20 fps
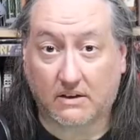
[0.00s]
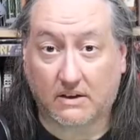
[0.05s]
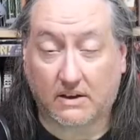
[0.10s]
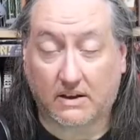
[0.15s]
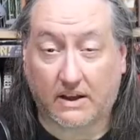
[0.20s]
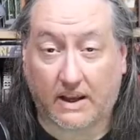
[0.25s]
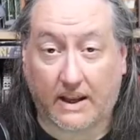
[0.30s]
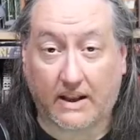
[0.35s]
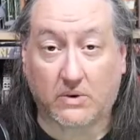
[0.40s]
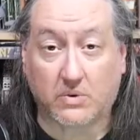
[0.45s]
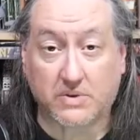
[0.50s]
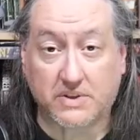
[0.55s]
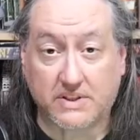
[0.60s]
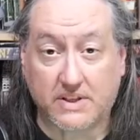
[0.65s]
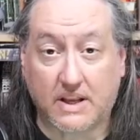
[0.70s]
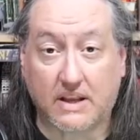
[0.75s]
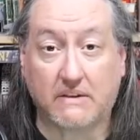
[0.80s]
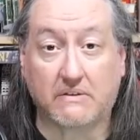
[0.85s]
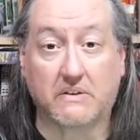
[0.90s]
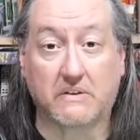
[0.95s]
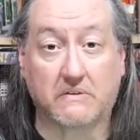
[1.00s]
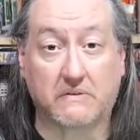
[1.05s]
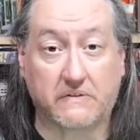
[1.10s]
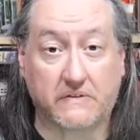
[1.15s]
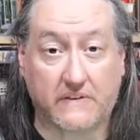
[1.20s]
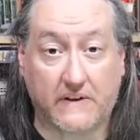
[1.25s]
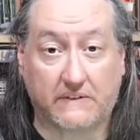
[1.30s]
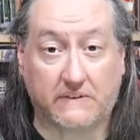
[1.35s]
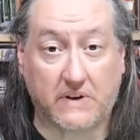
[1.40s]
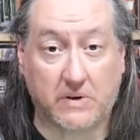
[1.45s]
and receive
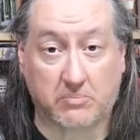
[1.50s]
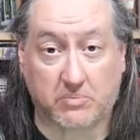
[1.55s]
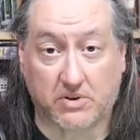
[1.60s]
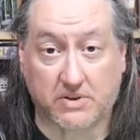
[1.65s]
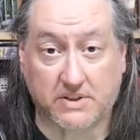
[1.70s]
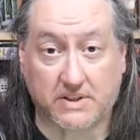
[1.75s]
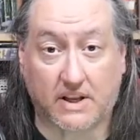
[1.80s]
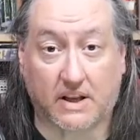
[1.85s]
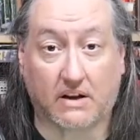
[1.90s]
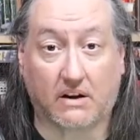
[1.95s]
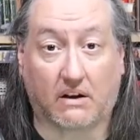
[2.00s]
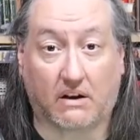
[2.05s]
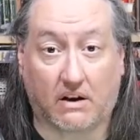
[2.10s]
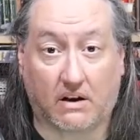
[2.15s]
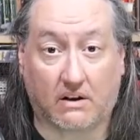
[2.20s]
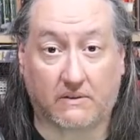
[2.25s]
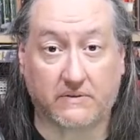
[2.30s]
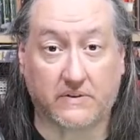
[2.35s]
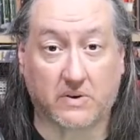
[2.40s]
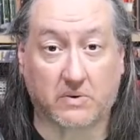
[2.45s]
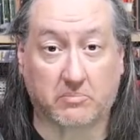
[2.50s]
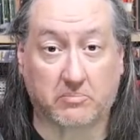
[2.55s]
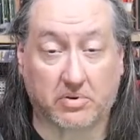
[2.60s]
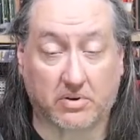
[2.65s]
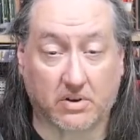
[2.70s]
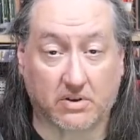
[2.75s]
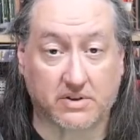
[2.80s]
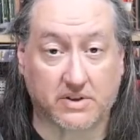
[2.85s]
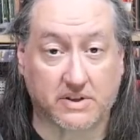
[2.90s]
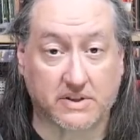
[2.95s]
50% off your
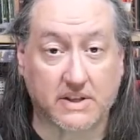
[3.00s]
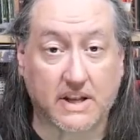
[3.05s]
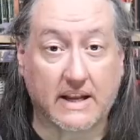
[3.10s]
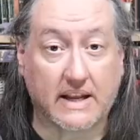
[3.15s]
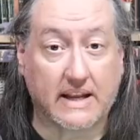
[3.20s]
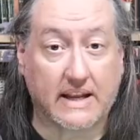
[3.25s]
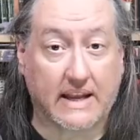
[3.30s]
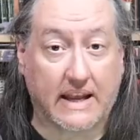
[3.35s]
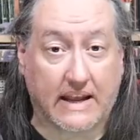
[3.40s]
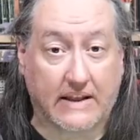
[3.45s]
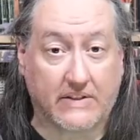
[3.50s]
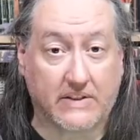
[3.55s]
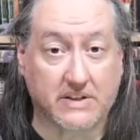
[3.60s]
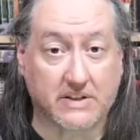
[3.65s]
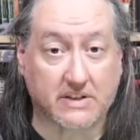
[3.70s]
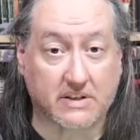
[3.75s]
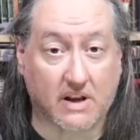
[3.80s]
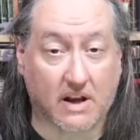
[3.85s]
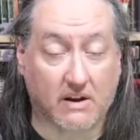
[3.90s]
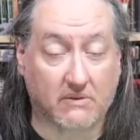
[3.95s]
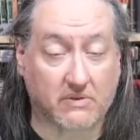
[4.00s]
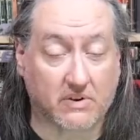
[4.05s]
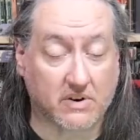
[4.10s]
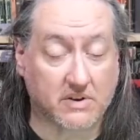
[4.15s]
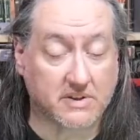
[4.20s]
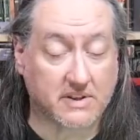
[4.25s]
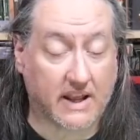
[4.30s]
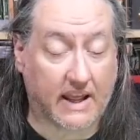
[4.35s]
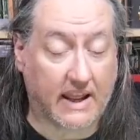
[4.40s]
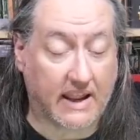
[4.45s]
purchase. And this
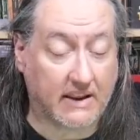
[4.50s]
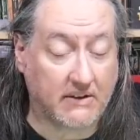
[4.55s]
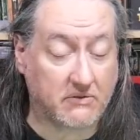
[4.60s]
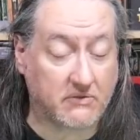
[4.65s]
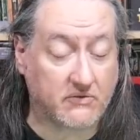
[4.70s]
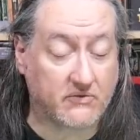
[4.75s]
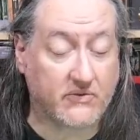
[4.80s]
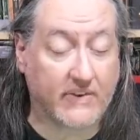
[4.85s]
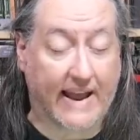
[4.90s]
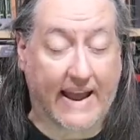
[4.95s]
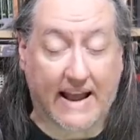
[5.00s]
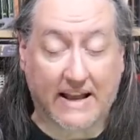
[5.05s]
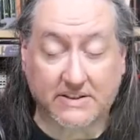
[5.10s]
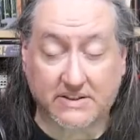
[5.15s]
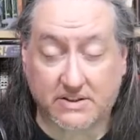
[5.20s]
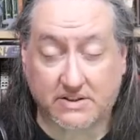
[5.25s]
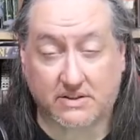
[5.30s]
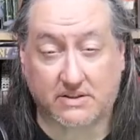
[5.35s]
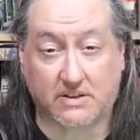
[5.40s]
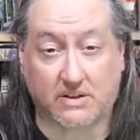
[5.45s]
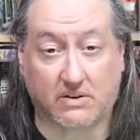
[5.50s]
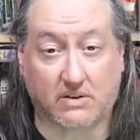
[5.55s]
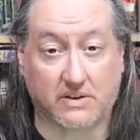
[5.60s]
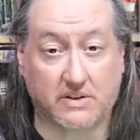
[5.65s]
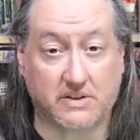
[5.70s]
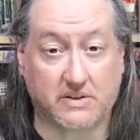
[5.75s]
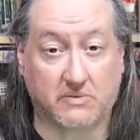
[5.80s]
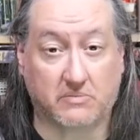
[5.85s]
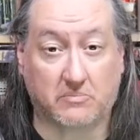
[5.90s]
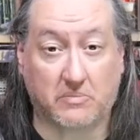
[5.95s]
covers a vast
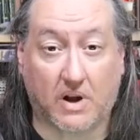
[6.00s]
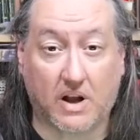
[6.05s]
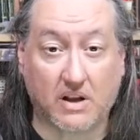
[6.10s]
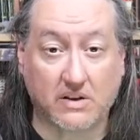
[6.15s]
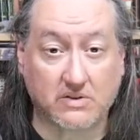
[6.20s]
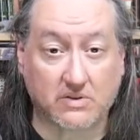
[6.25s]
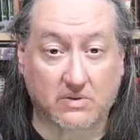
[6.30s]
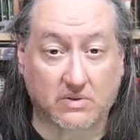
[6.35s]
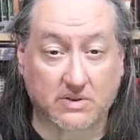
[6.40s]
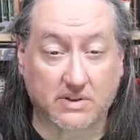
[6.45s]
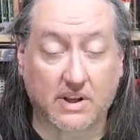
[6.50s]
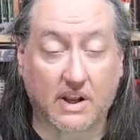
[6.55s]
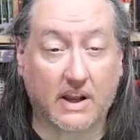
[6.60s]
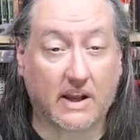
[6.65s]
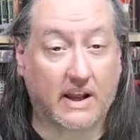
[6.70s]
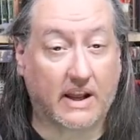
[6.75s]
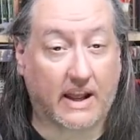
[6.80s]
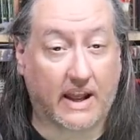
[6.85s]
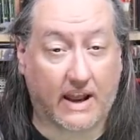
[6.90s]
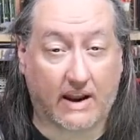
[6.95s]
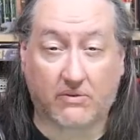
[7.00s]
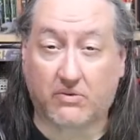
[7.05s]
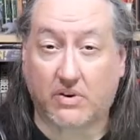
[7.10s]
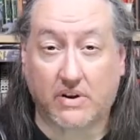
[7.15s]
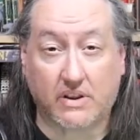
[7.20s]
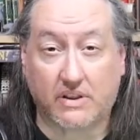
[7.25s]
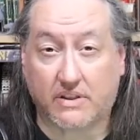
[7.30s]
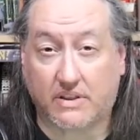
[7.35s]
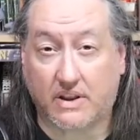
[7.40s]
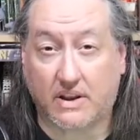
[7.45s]
series of modules,
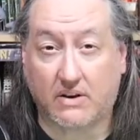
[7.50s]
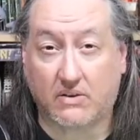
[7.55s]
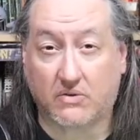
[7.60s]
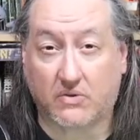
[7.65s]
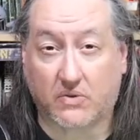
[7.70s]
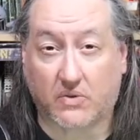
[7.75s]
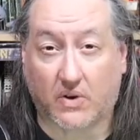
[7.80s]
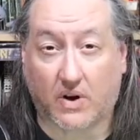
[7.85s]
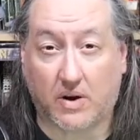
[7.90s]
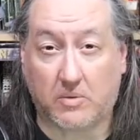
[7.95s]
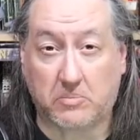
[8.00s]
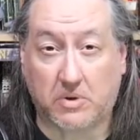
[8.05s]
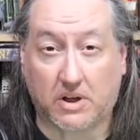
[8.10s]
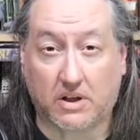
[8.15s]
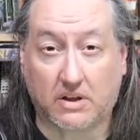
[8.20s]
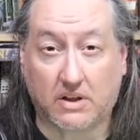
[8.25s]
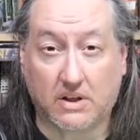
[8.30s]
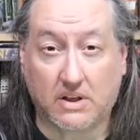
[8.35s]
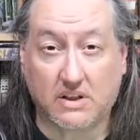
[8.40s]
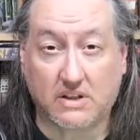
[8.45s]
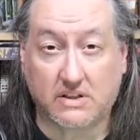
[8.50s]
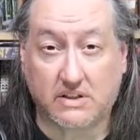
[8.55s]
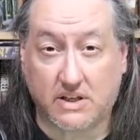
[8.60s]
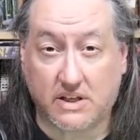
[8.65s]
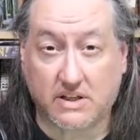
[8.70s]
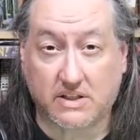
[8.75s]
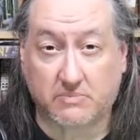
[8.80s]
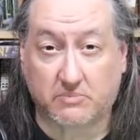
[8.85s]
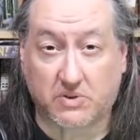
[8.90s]
everything from a dismal